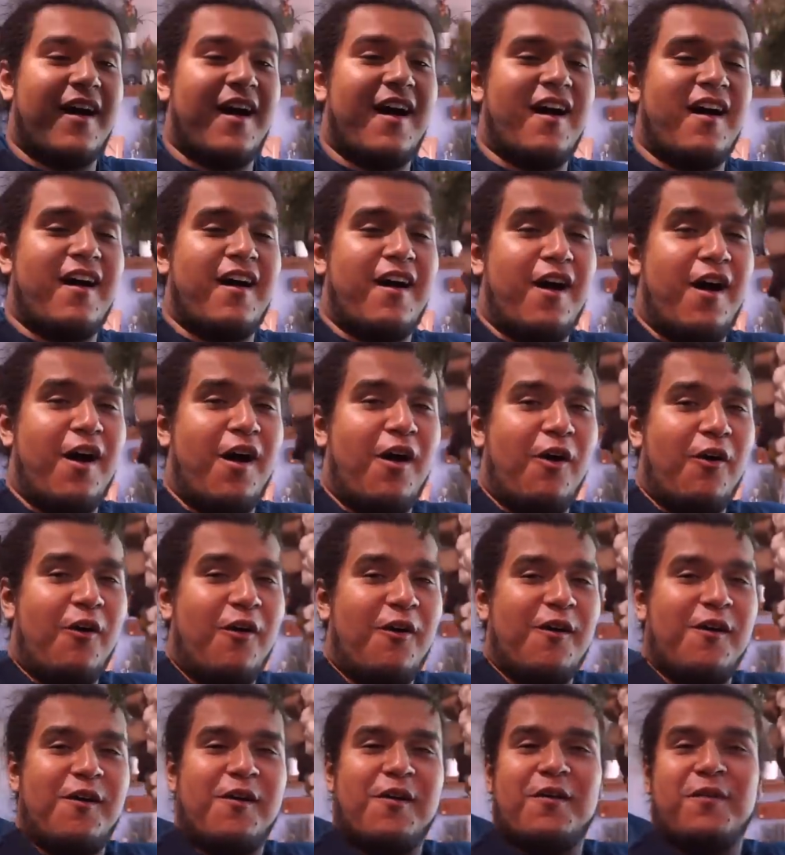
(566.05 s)
Oh
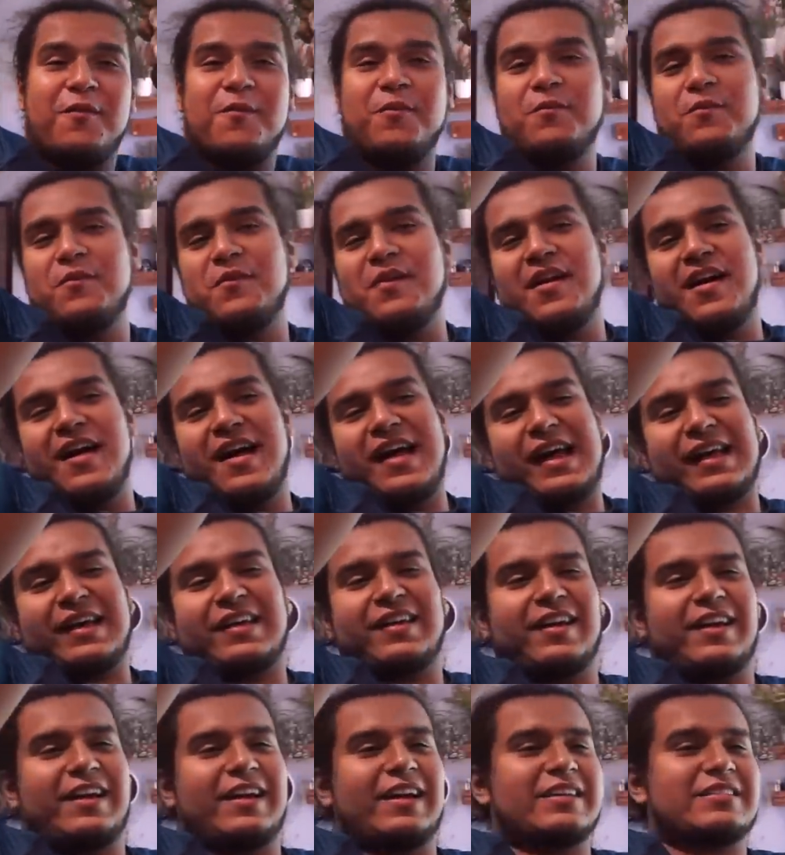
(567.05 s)
my
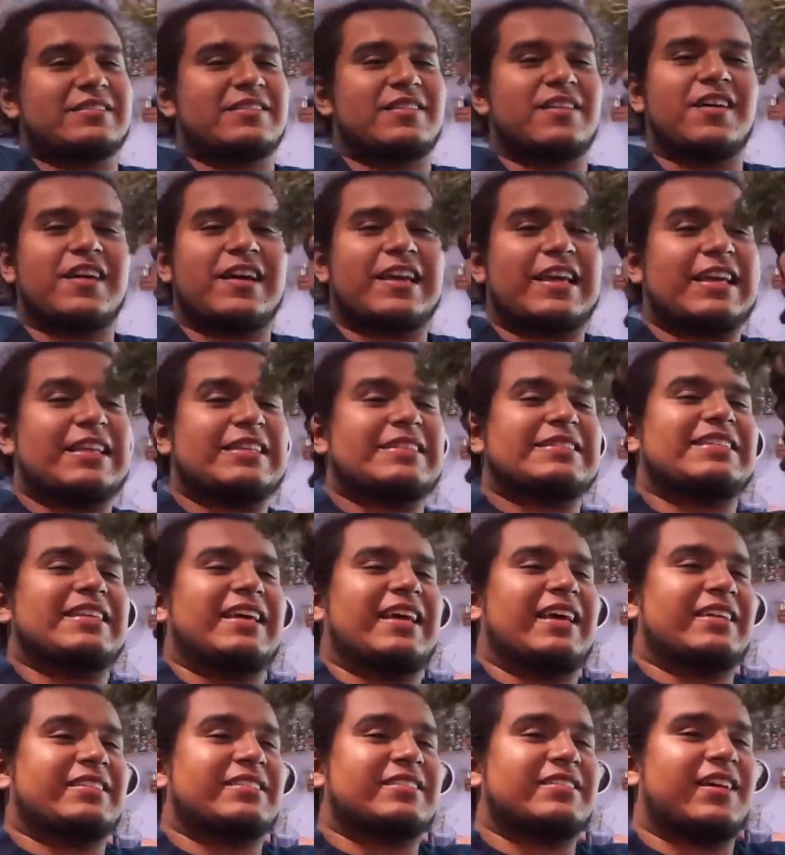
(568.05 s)
goodness, look at
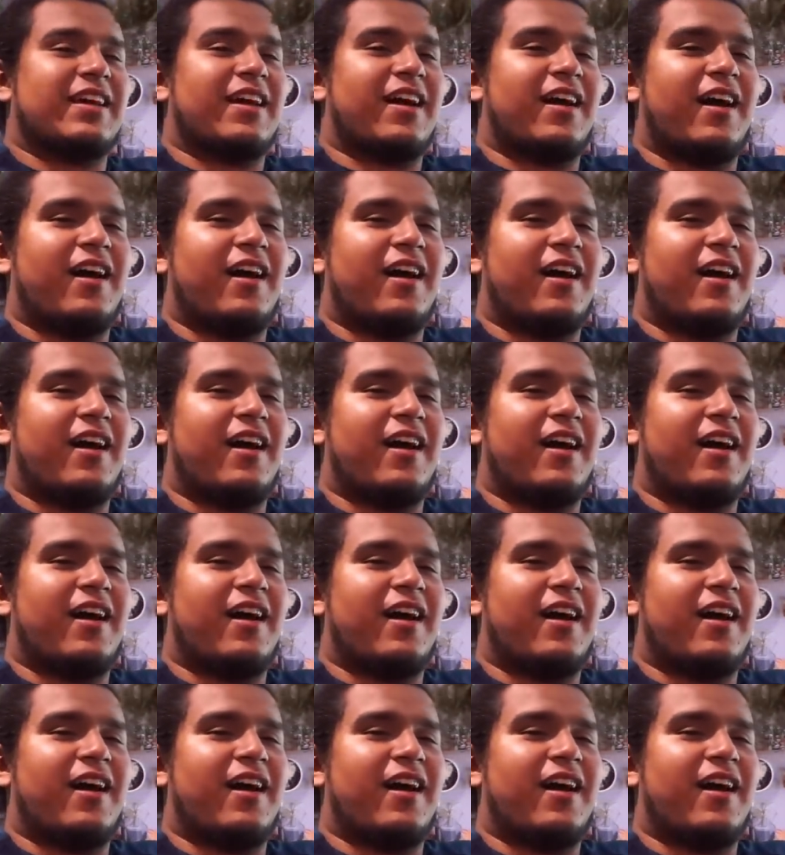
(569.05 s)
this.